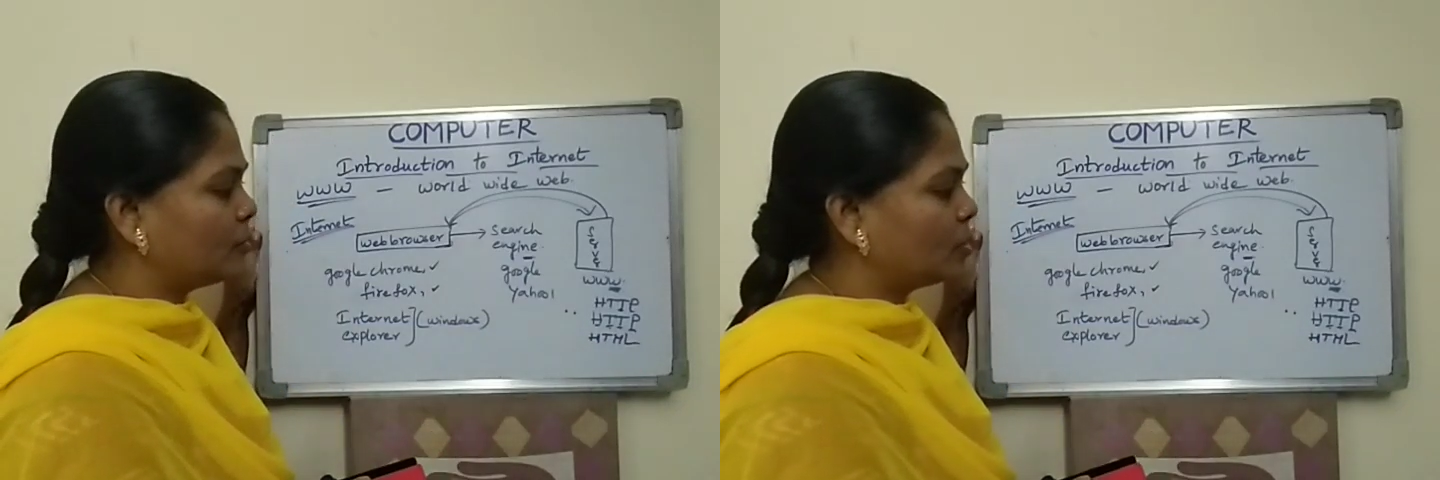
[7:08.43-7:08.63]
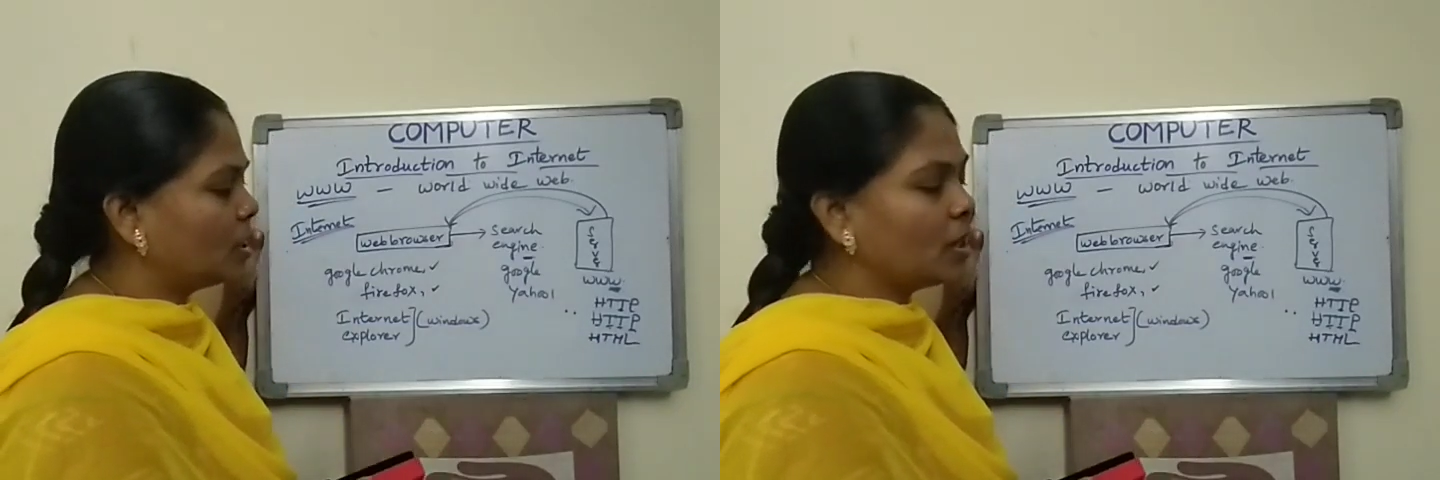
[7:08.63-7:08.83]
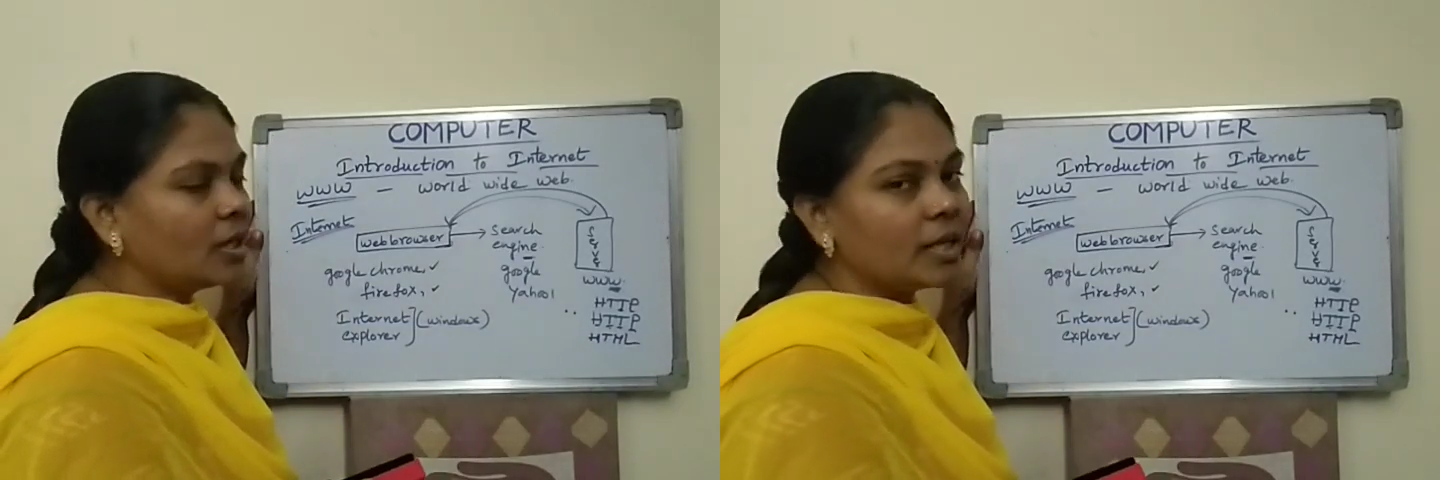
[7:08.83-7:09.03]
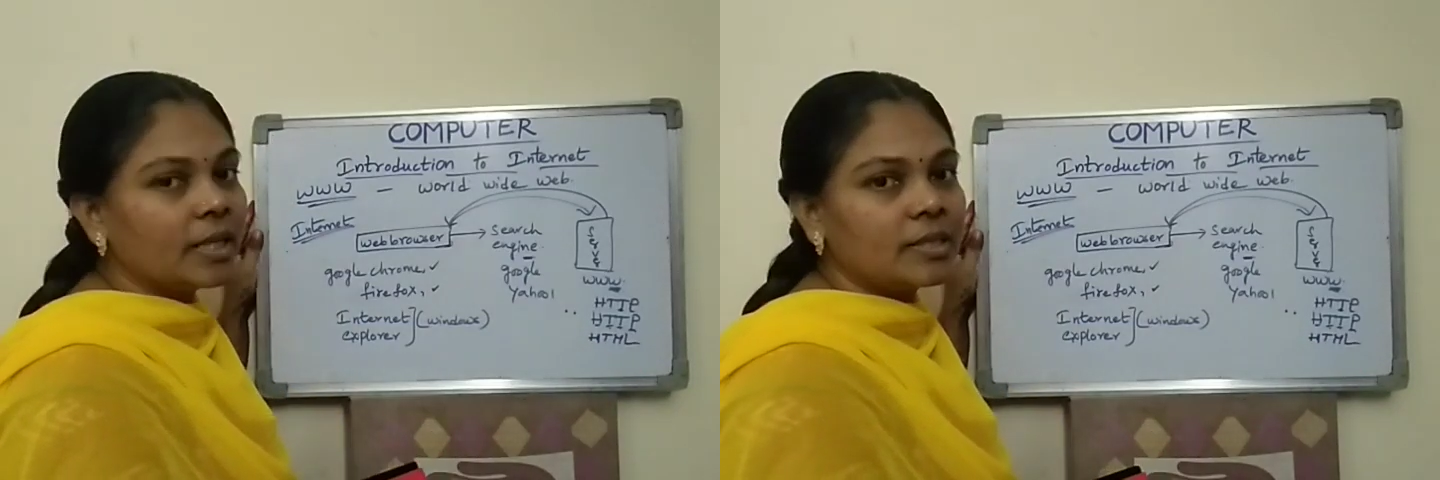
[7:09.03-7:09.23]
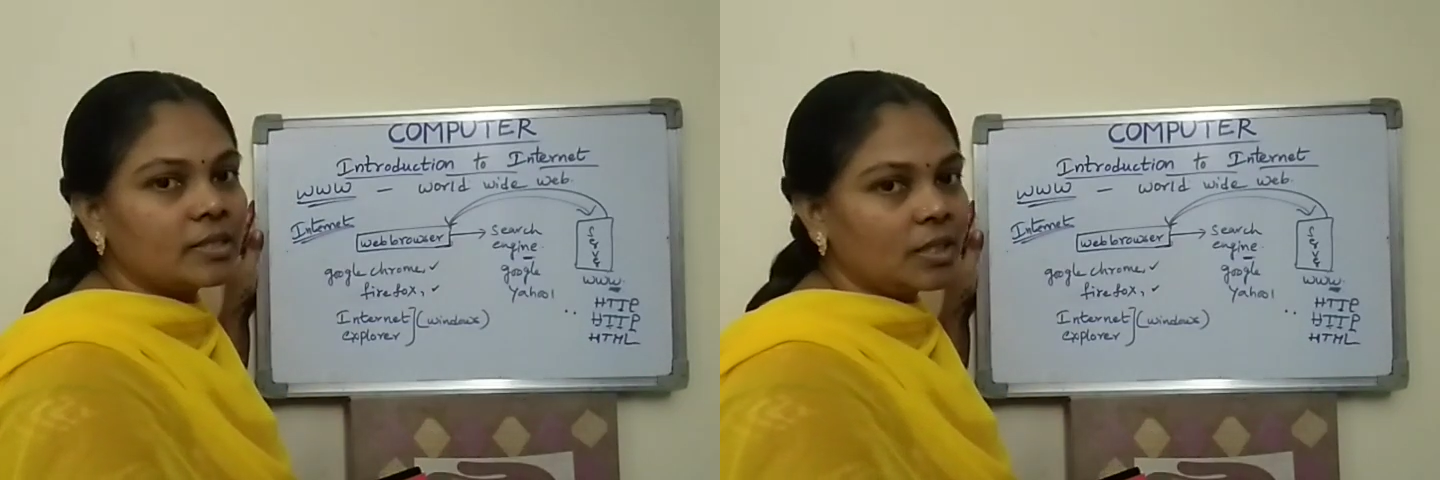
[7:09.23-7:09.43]
using
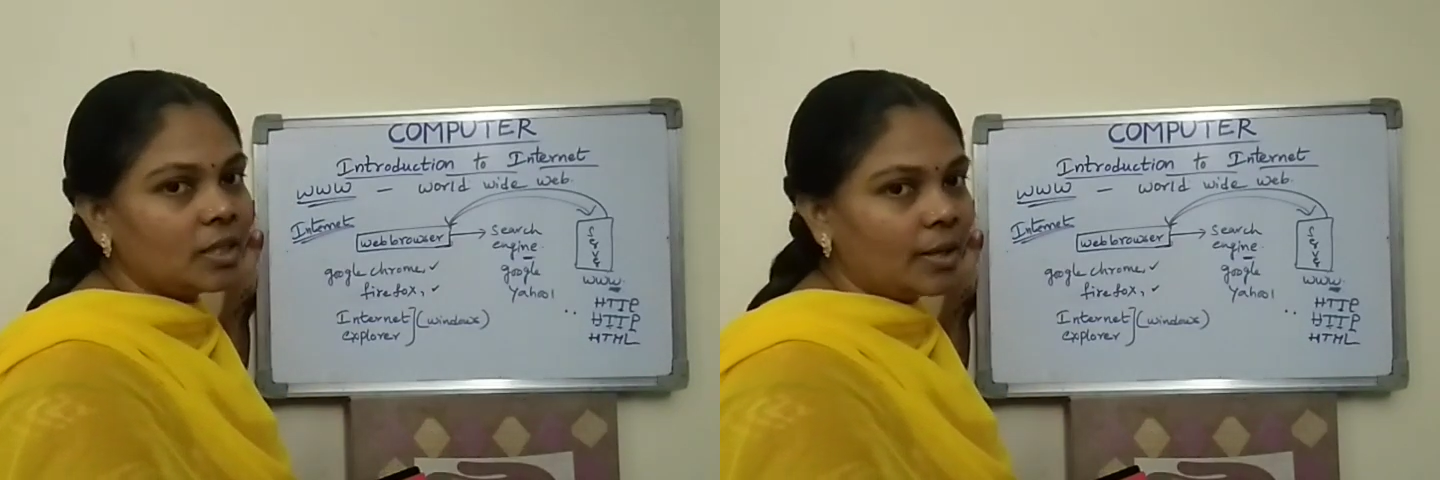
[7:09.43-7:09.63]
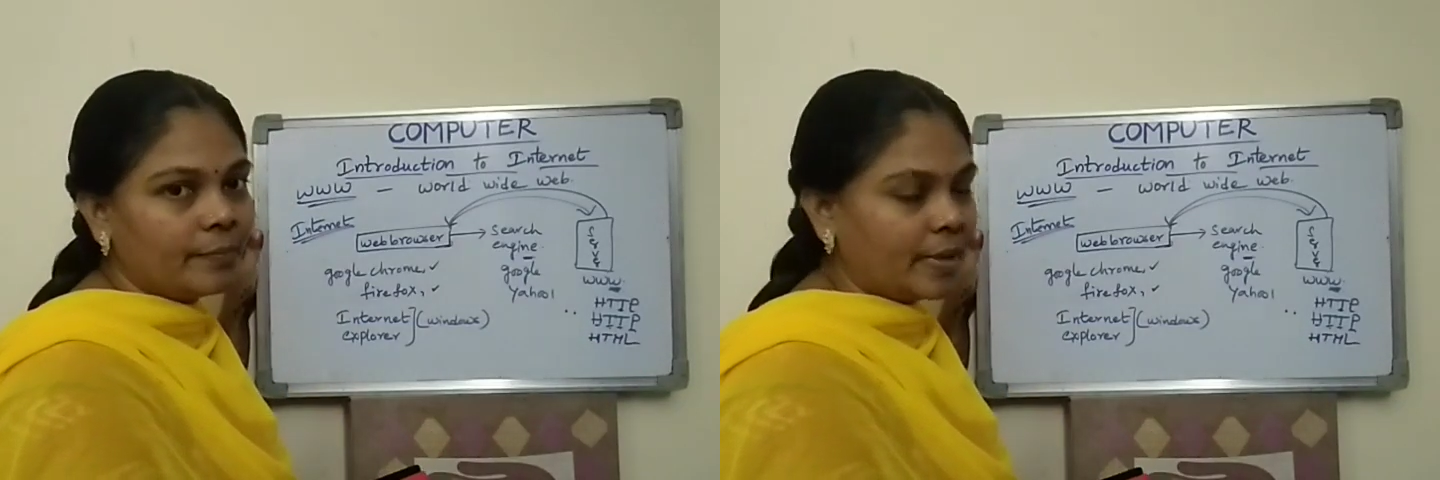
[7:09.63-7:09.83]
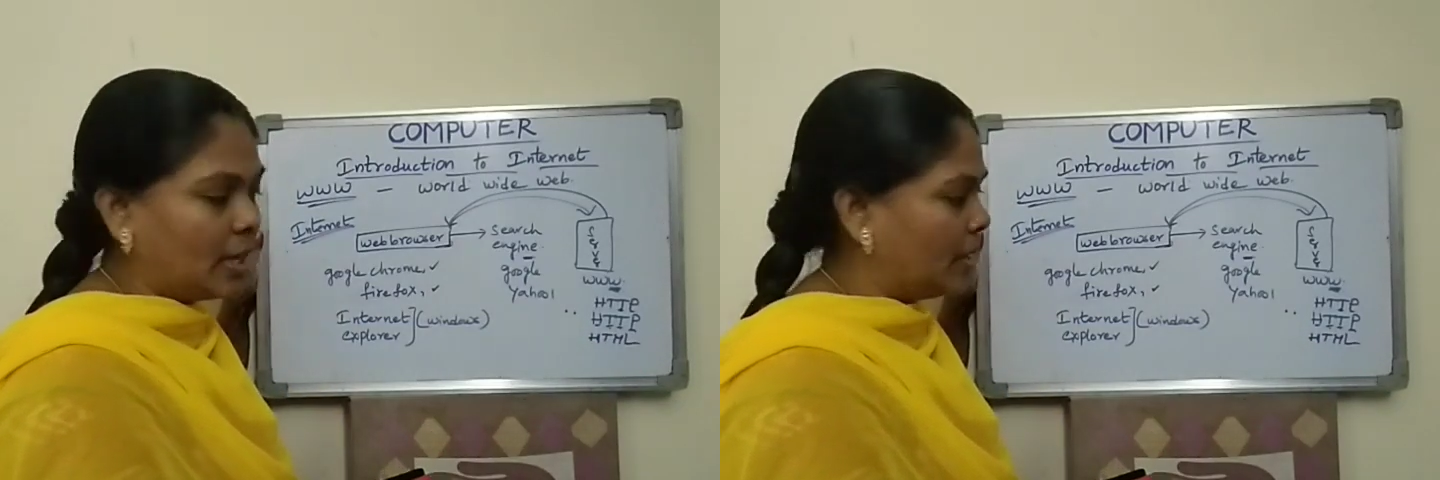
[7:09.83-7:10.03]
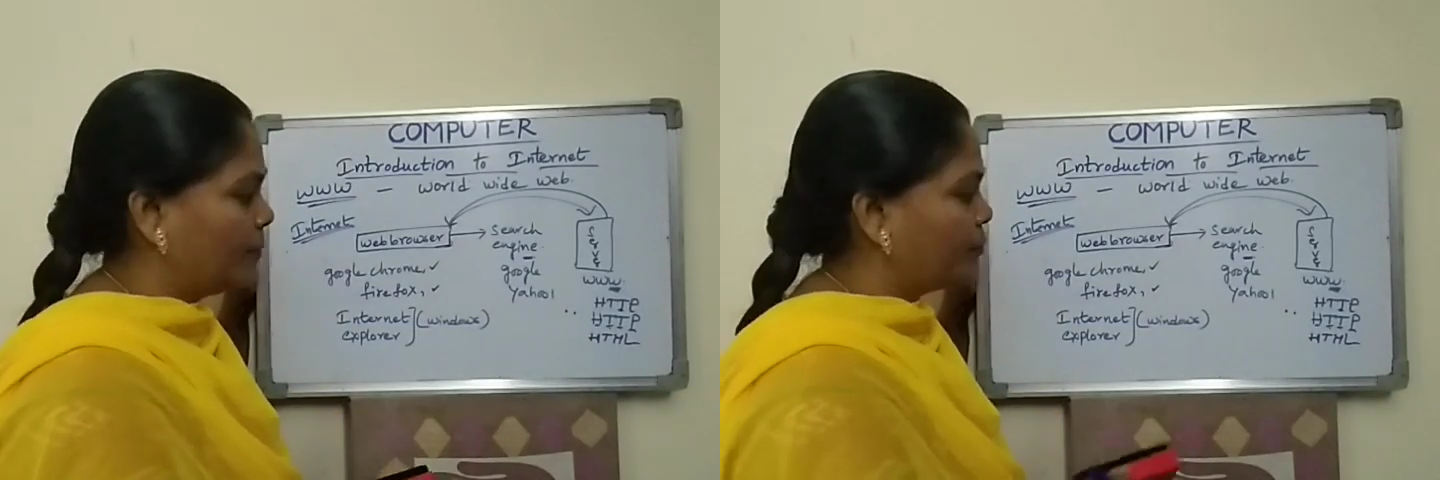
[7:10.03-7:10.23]
HTML,